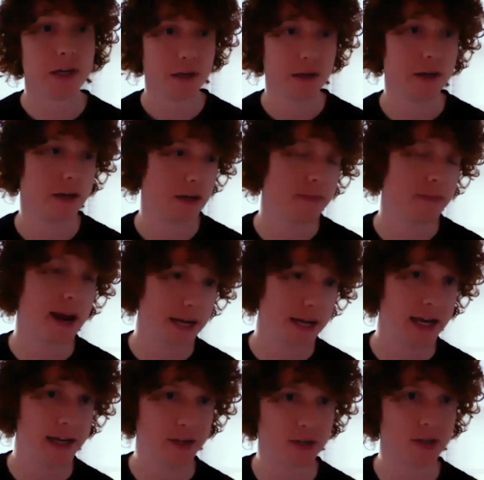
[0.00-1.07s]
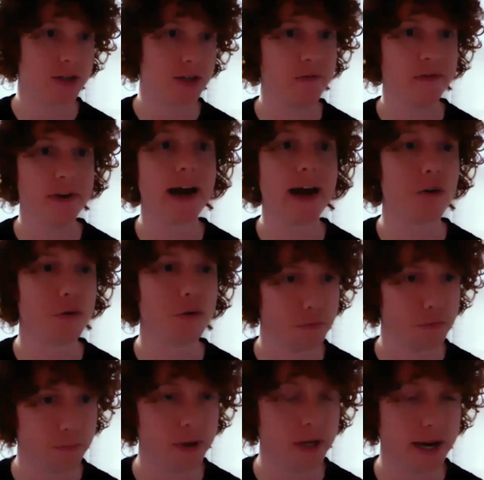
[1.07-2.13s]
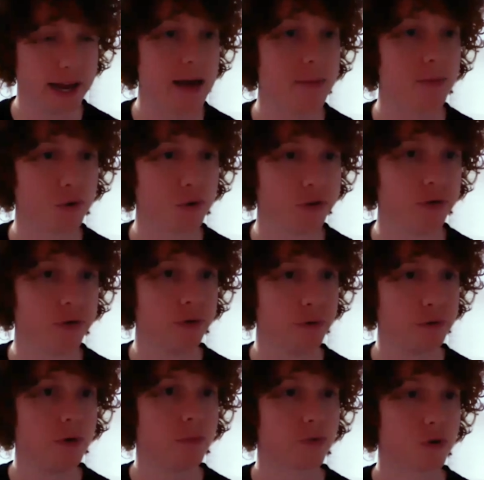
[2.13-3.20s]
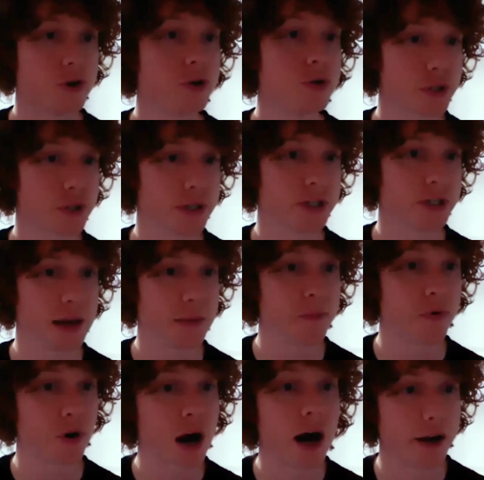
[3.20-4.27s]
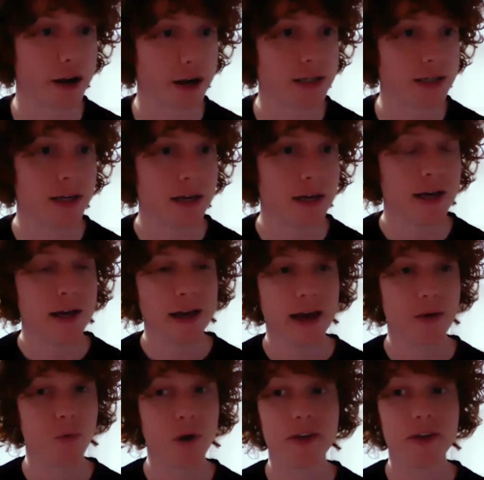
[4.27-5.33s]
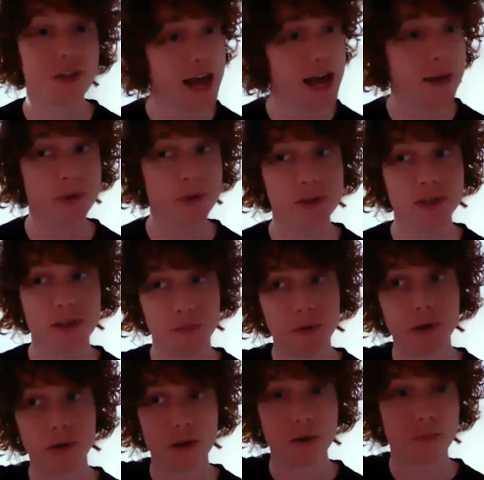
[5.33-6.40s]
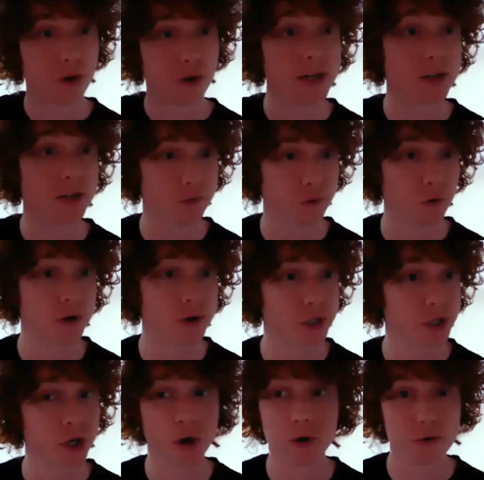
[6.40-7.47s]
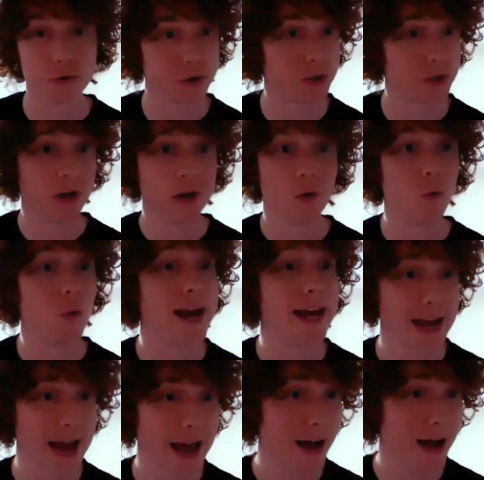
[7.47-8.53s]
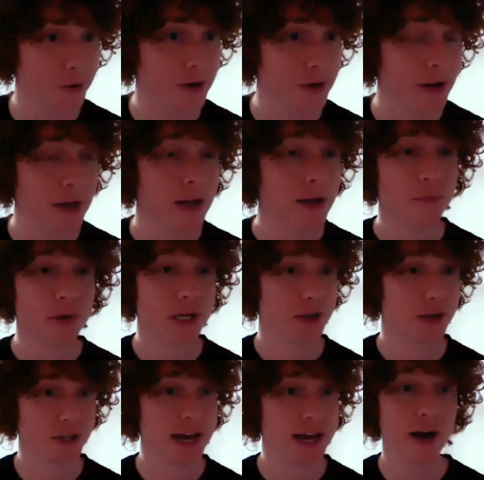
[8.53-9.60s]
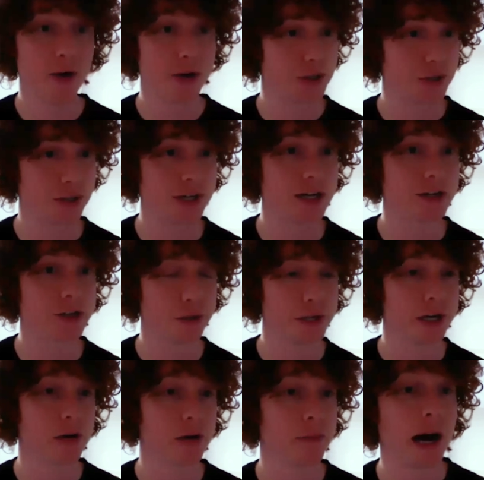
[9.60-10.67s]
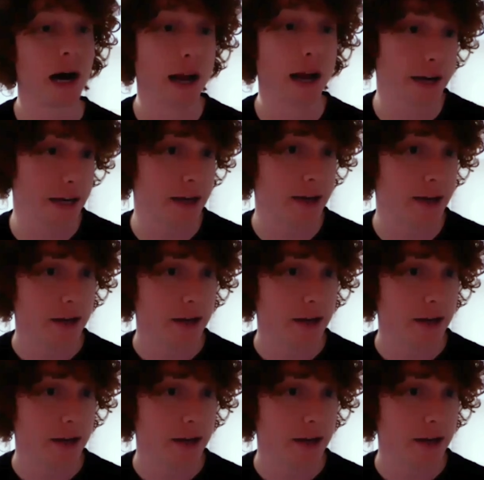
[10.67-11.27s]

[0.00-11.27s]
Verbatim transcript: in many cases, have now been able to produce the same product. And when this happens, typically the price, of course, goes way down, because now it's essentially a commodity.